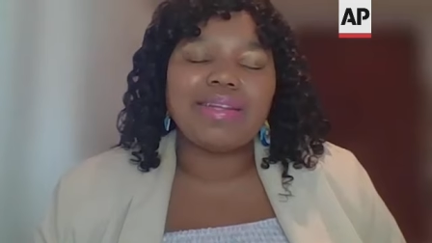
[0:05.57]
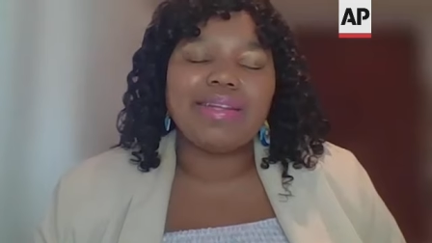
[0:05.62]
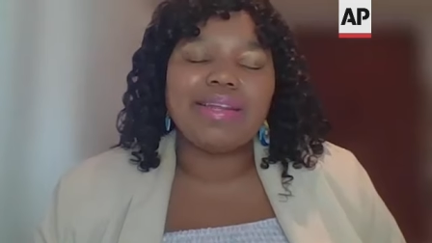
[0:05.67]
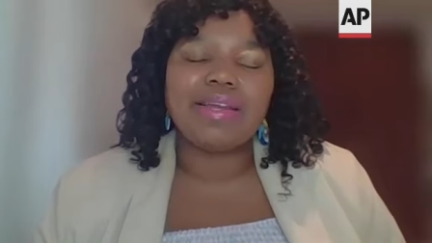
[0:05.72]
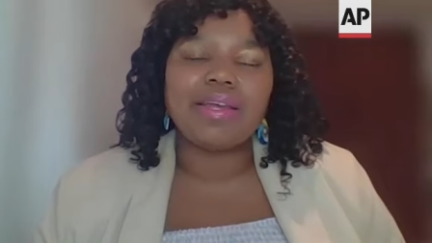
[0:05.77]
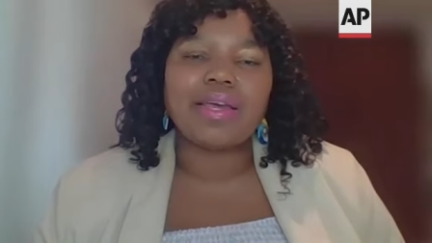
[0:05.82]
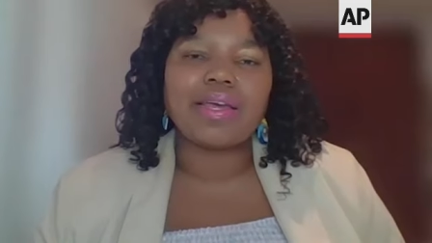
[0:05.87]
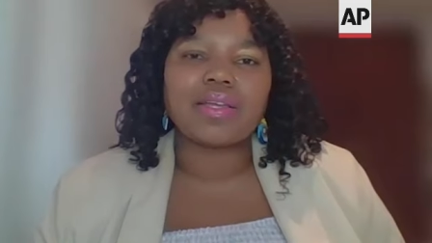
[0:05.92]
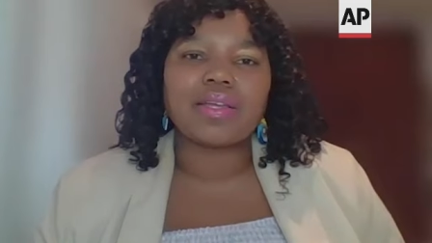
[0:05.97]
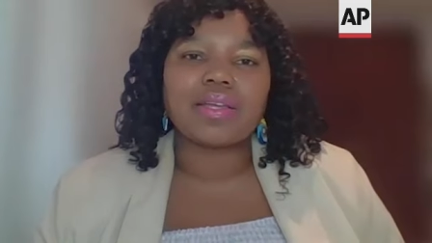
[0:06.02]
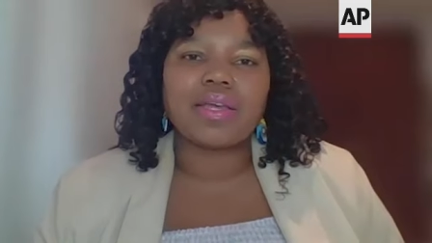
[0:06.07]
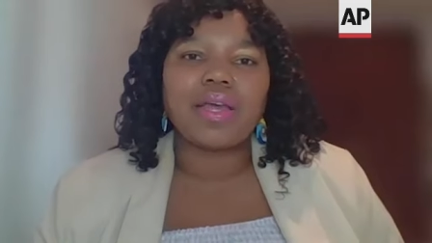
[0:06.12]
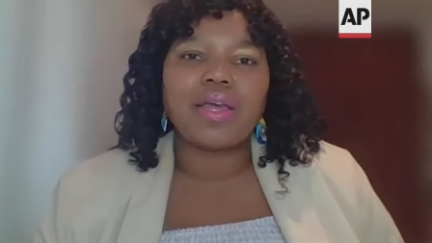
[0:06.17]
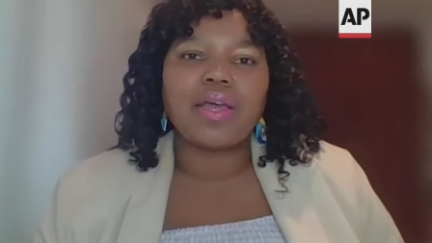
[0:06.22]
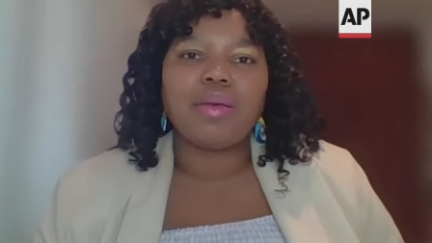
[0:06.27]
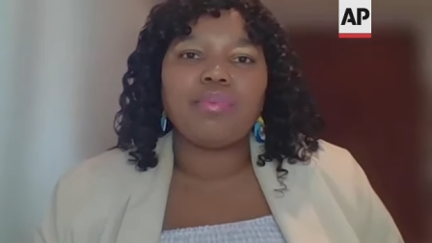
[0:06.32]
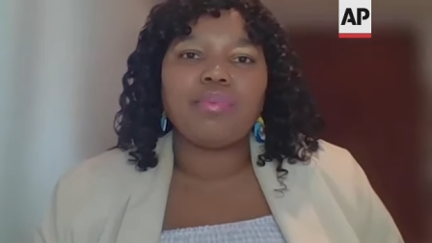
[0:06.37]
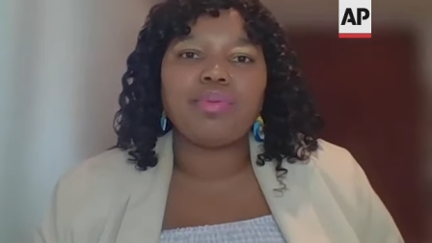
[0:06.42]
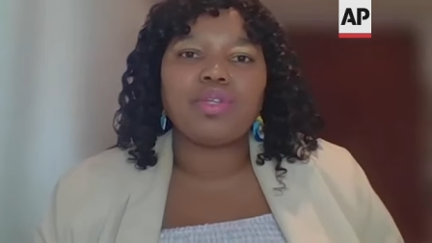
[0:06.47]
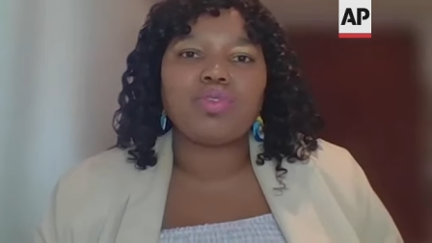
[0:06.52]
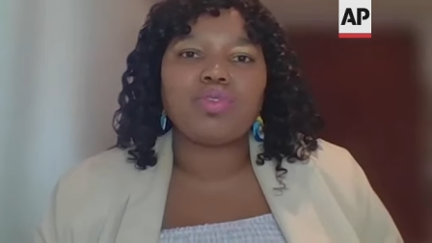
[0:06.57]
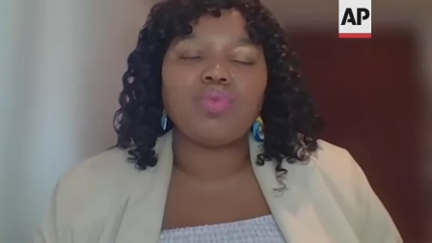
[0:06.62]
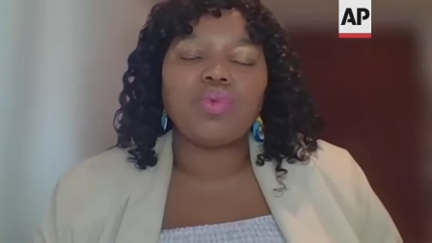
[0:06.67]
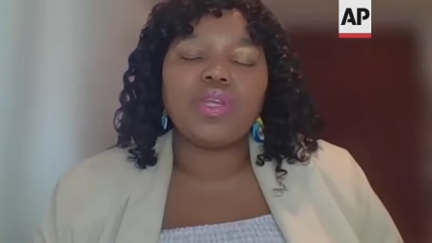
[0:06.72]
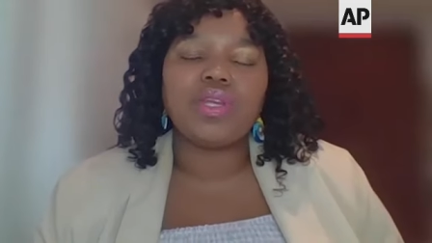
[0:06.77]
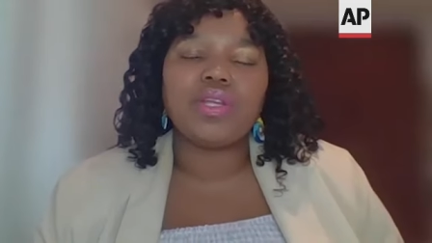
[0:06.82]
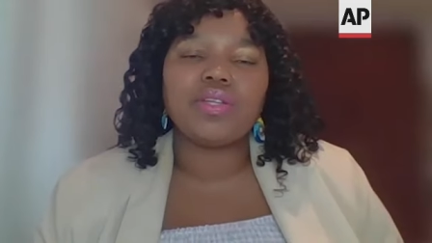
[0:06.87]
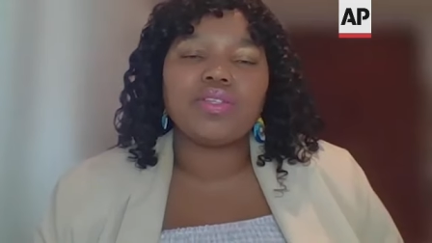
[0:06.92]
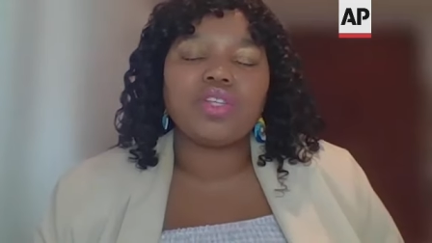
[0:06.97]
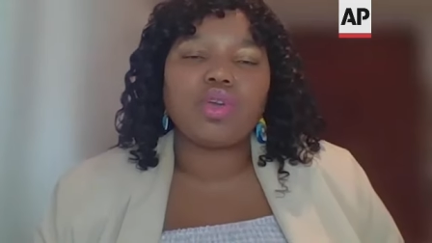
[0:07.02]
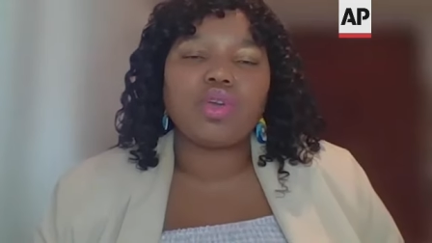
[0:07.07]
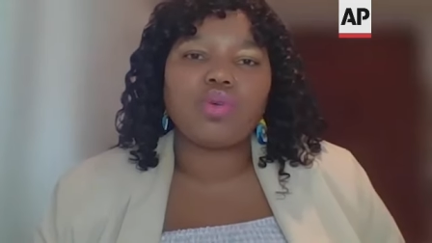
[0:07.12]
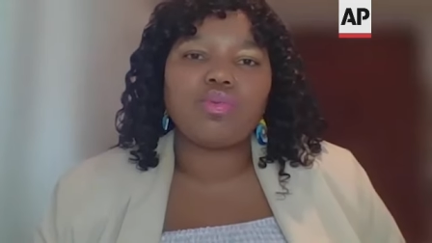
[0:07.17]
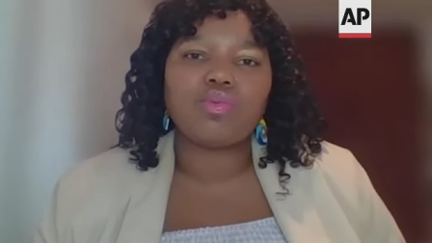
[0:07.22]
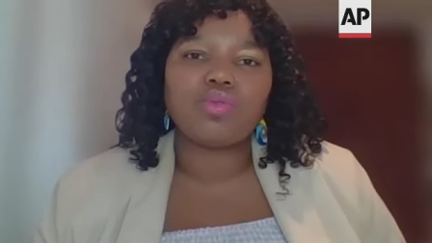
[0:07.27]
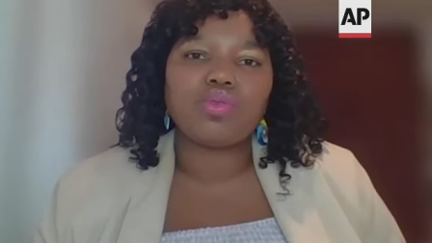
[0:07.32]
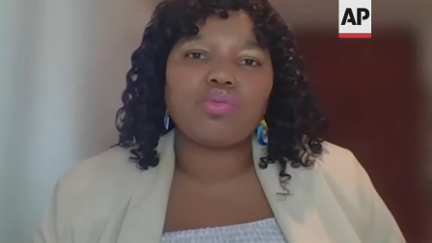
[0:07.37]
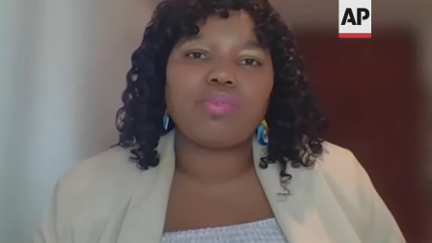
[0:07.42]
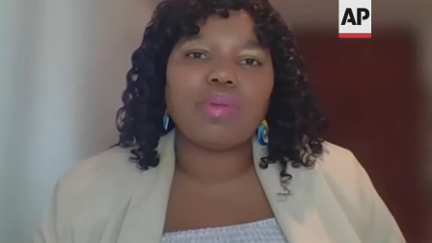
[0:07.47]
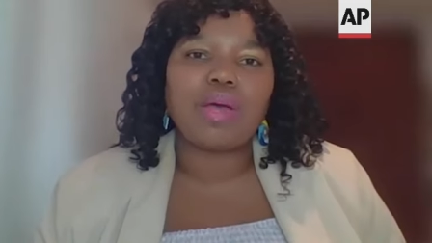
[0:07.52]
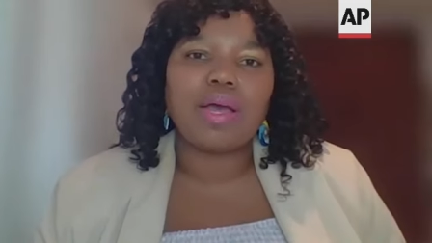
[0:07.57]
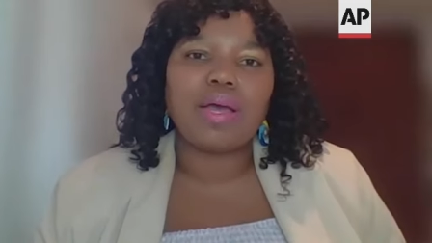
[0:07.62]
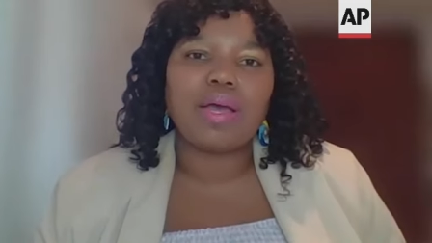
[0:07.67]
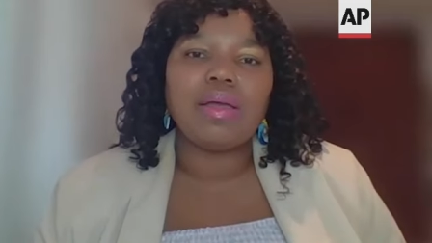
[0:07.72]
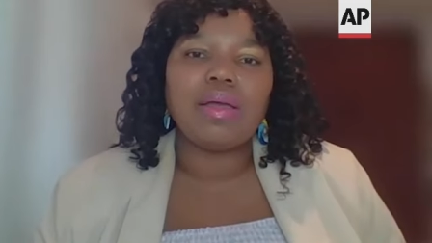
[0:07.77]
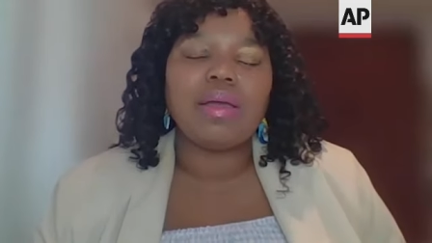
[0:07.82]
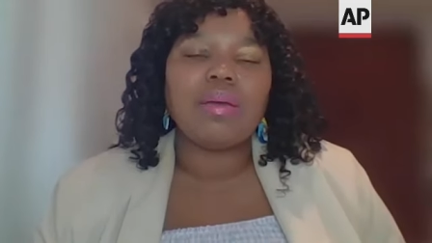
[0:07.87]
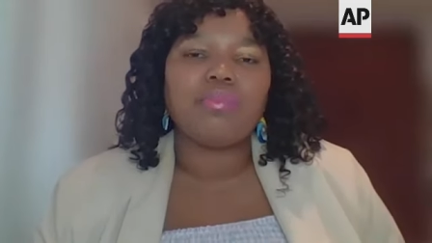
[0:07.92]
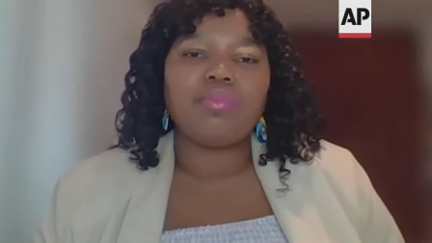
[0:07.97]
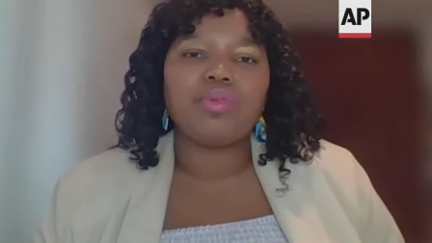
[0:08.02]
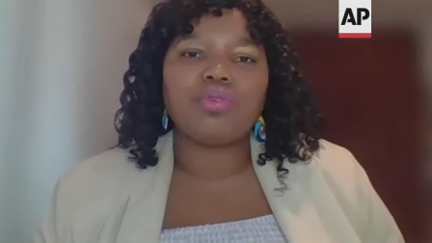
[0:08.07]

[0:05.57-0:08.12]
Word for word: link between Jacob Zuma,